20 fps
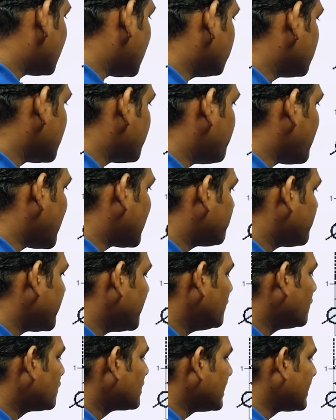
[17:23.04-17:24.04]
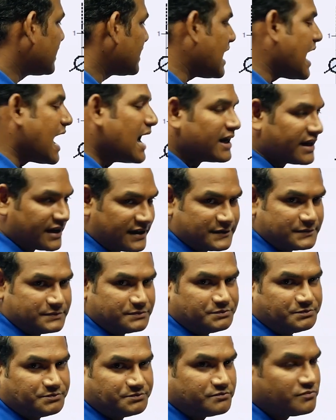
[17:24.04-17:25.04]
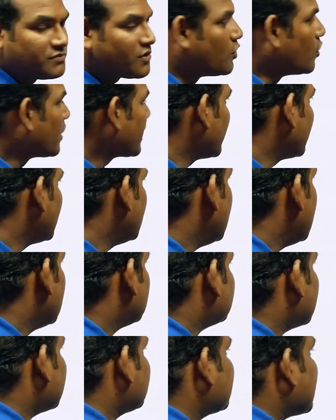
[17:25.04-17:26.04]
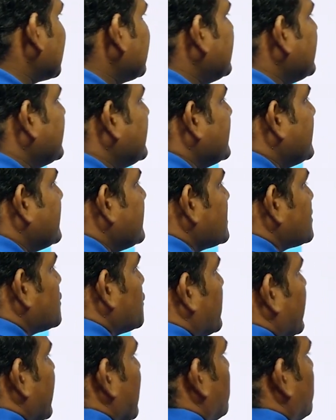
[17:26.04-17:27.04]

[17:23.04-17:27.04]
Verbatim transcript: from the perpendicular array. Okay, that 30 degrees you can